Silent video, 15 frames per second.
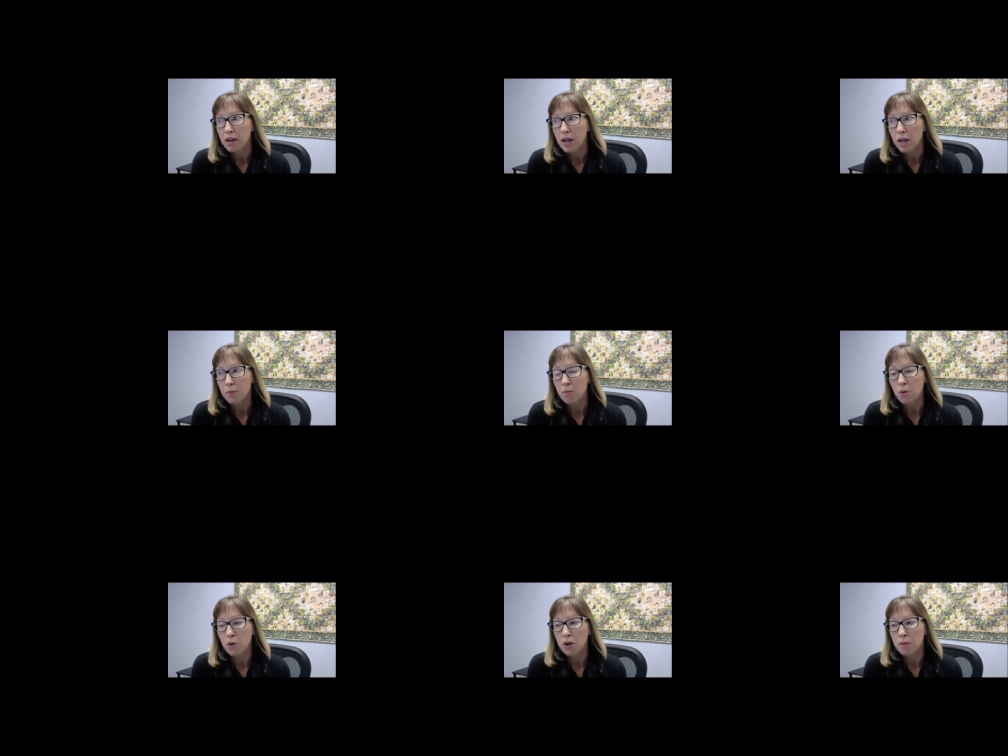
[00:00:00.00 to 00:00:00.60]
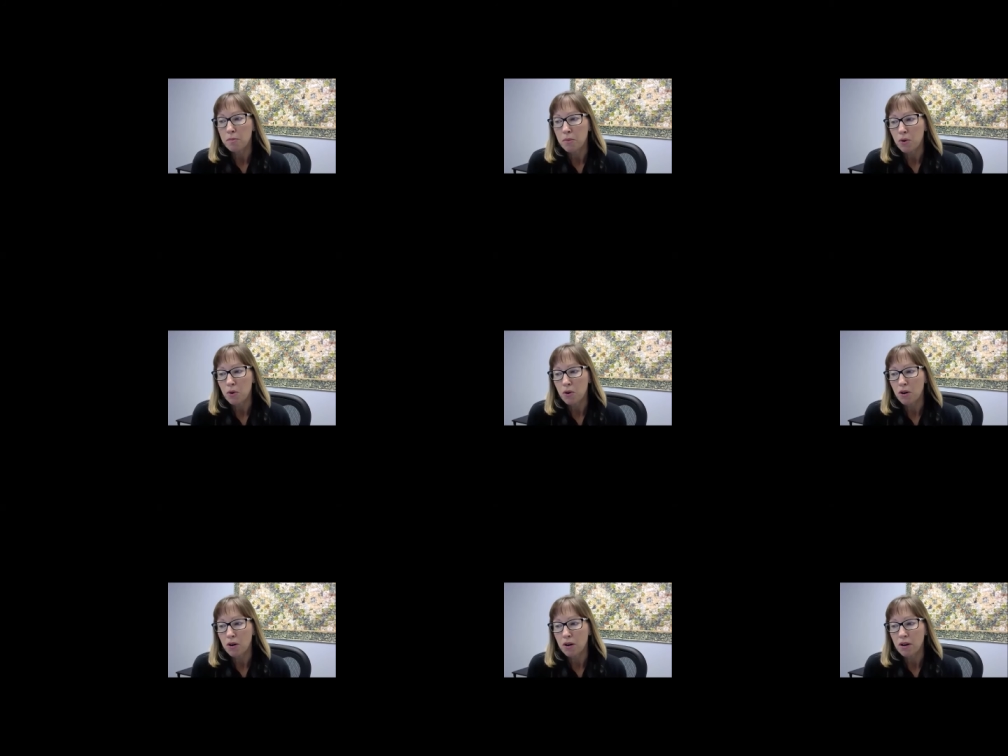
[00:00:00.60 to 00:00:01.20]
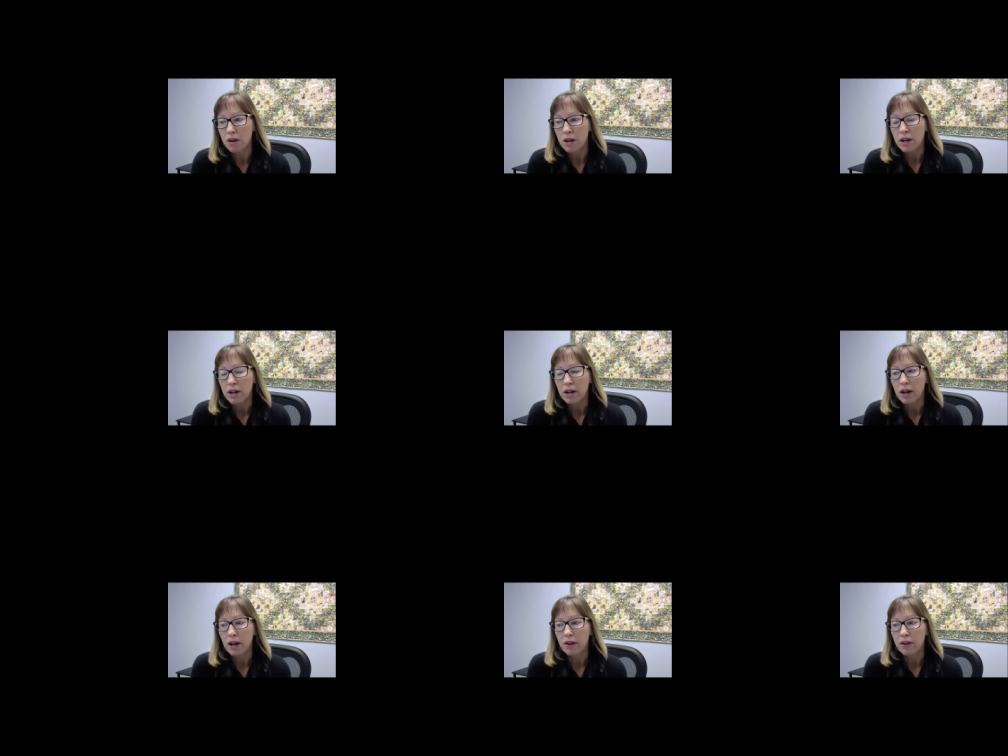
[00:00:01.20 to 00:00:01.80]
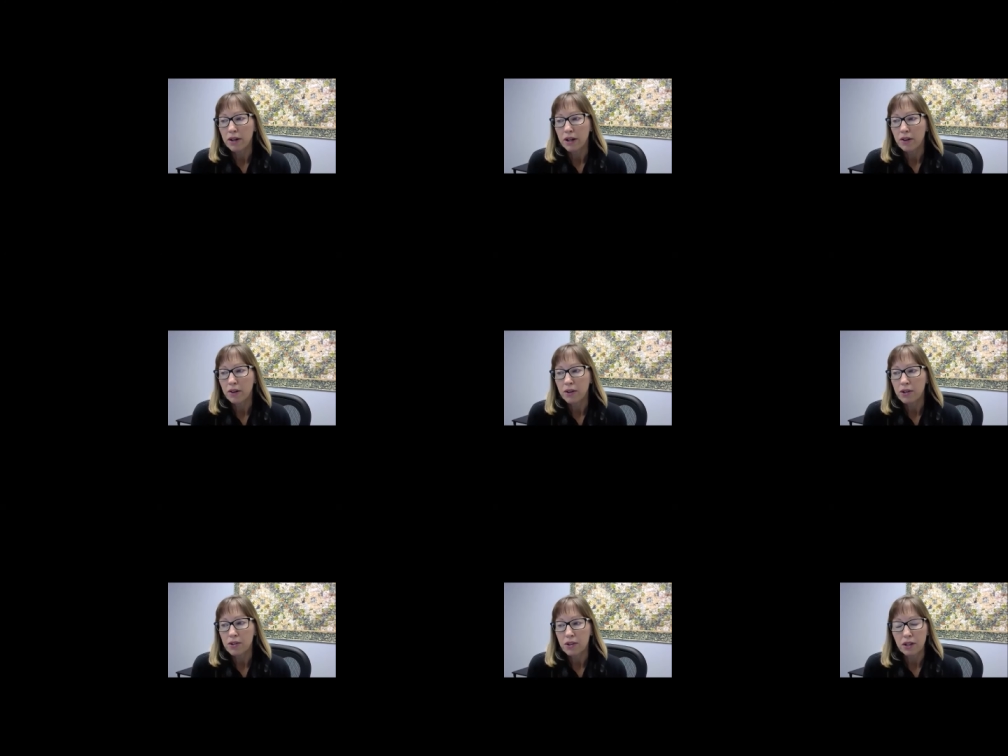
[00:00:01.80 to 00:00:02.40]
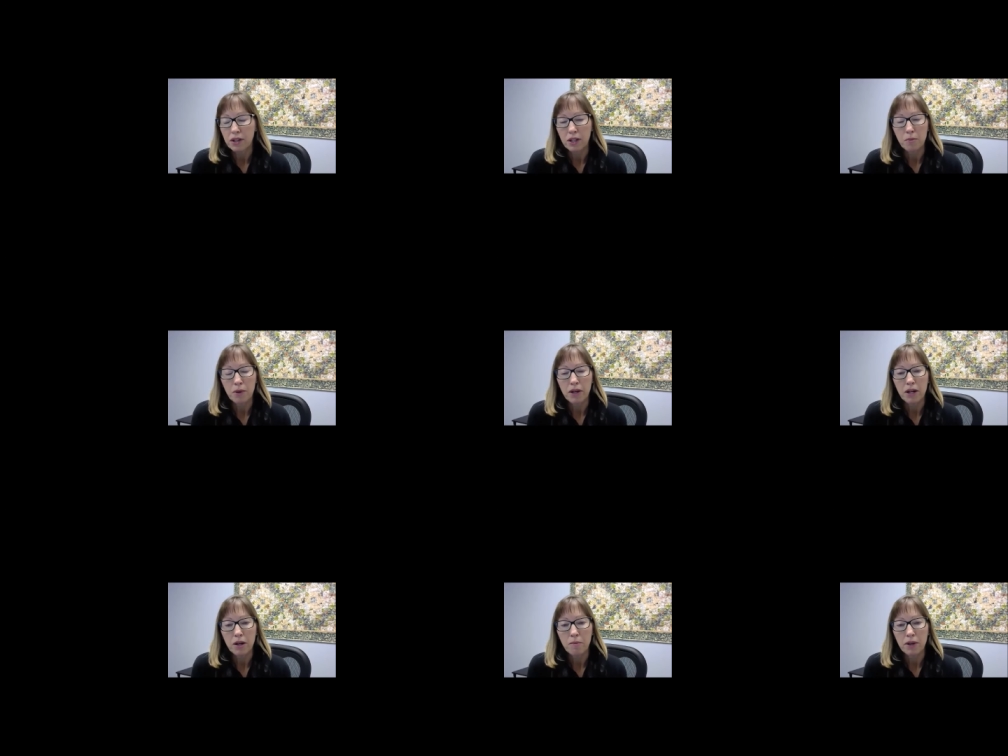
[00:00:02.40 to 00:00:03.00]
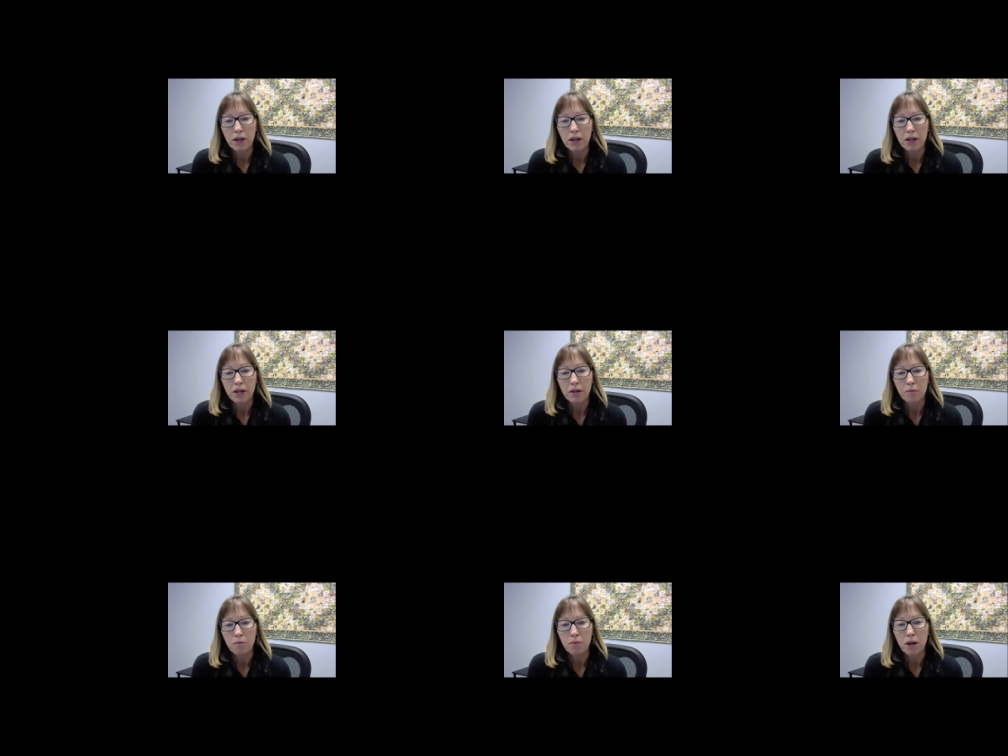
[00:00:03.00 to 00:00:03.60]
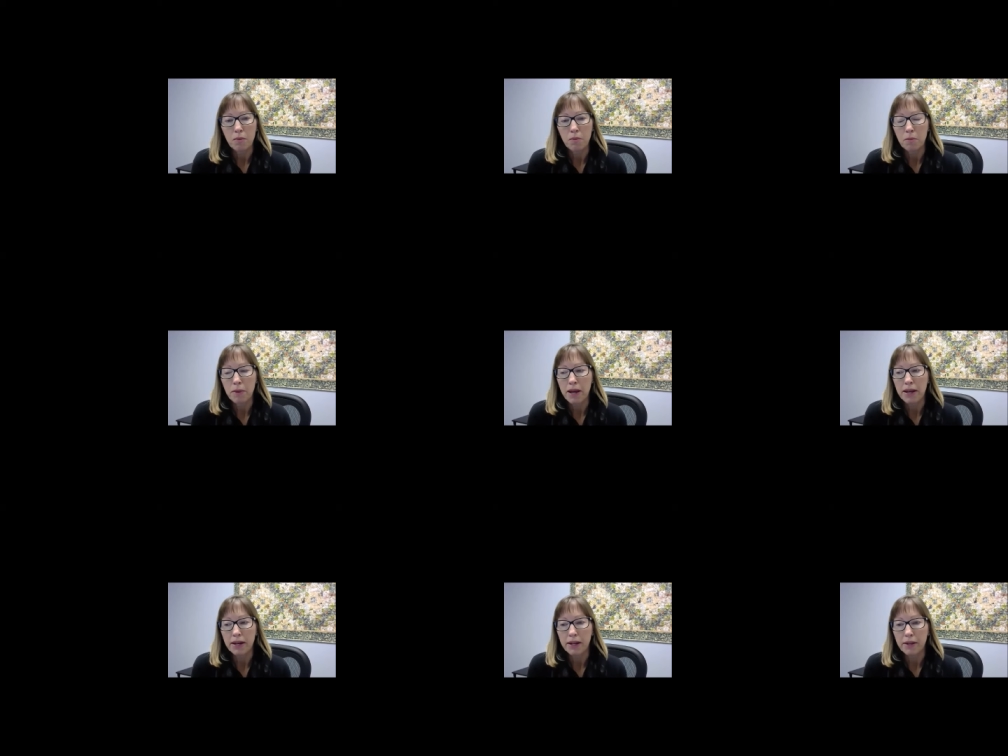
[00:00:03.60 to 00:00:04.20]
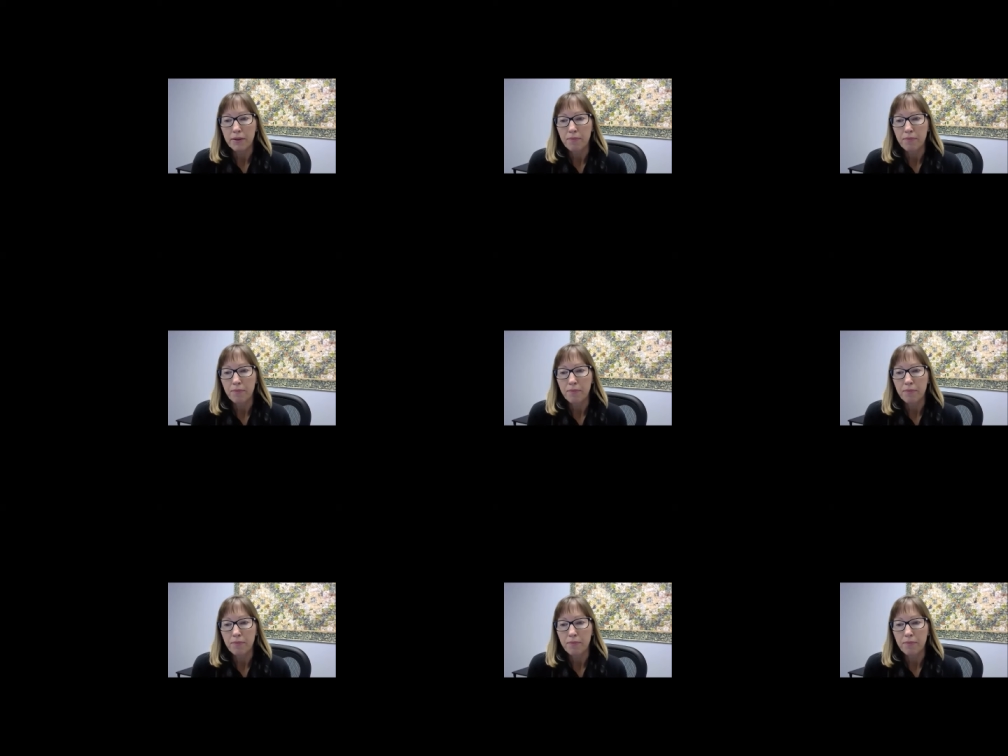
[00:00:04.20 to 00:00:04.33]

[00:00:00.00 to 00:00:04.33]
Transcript: and more are increasingly becoming problematic.